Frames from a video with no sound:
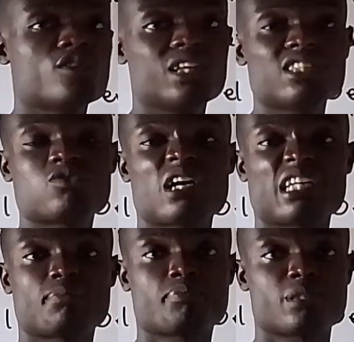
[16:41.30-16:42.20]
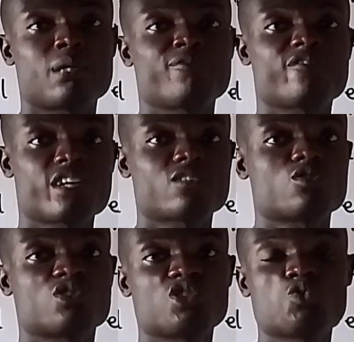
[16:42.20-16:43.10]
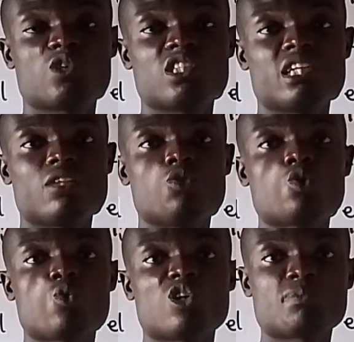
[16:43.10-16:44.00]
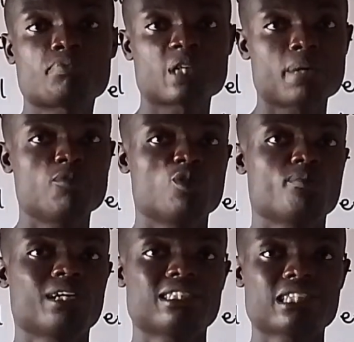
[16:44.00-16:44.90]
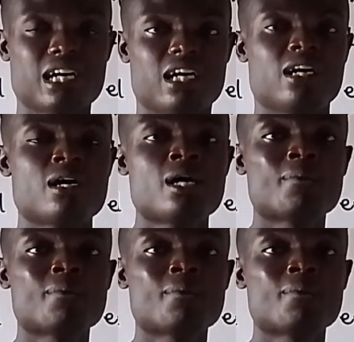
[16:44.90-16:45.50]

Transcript: move on, let's look at prime factors. Since we already know what the prime numbers are.